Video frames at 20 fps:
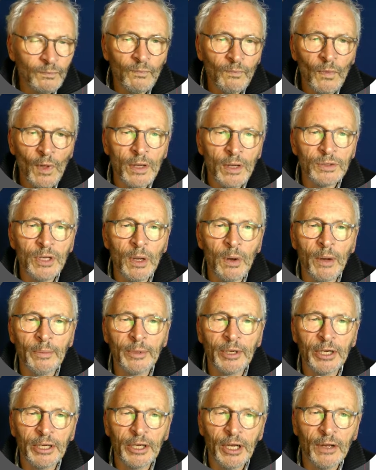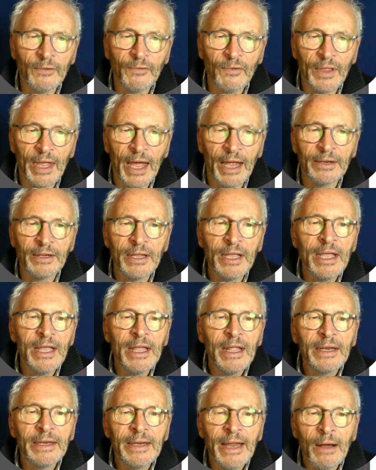So I'm going to go for that.
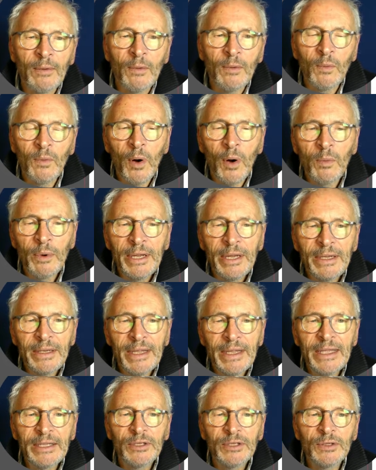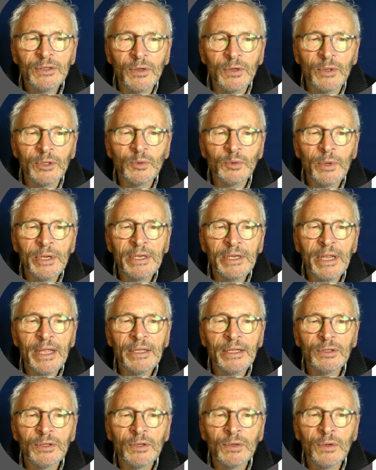Now, what we need to do is we need
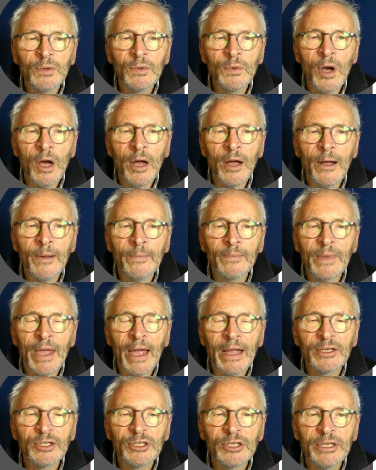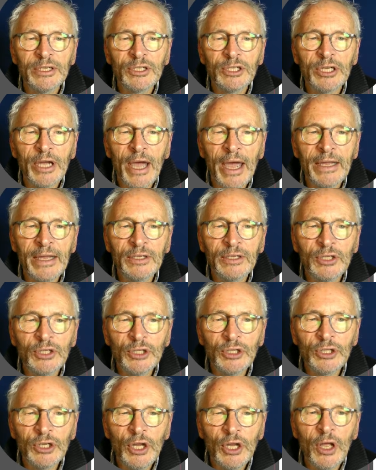to actually change
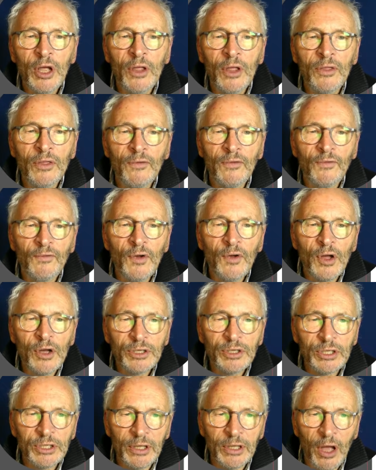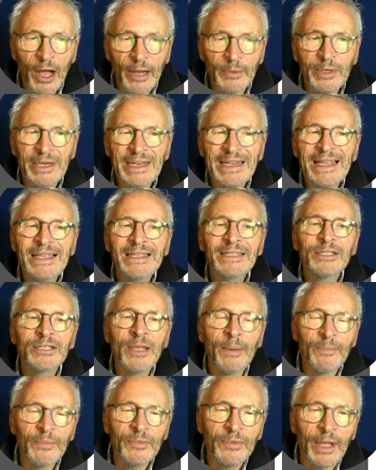the first line. We need
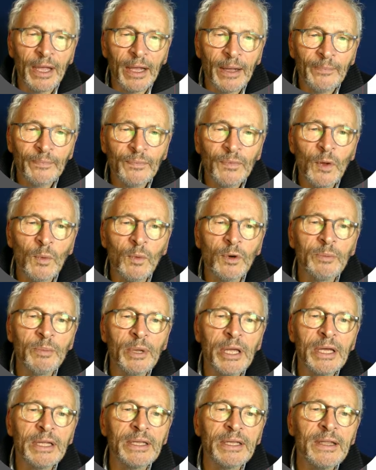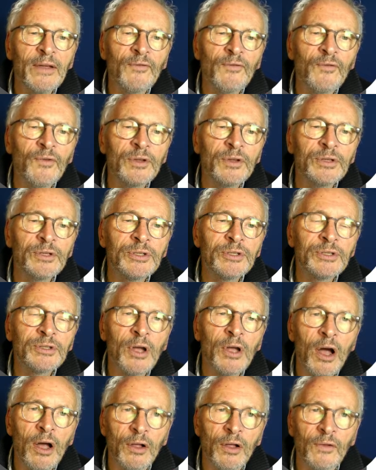something that would be a different
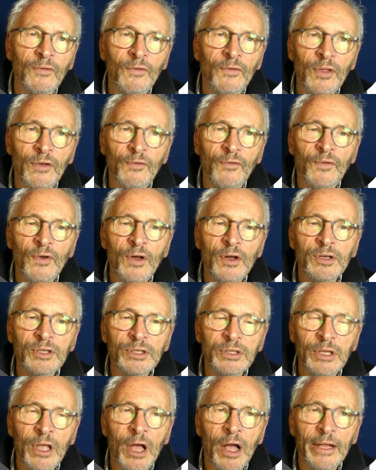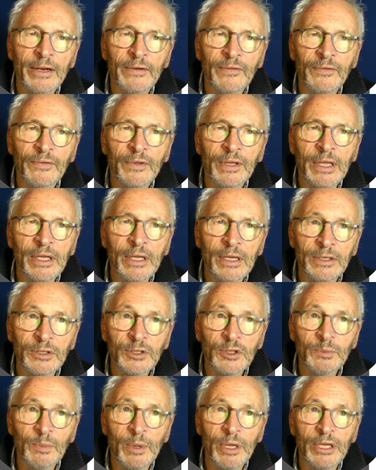style for the first line of the
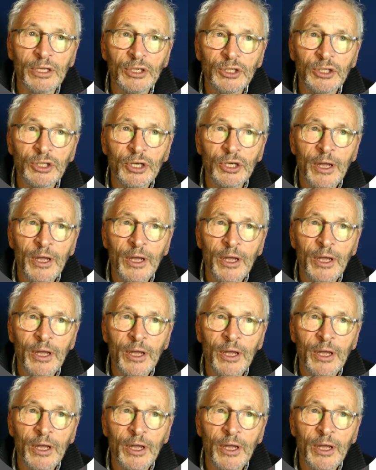speech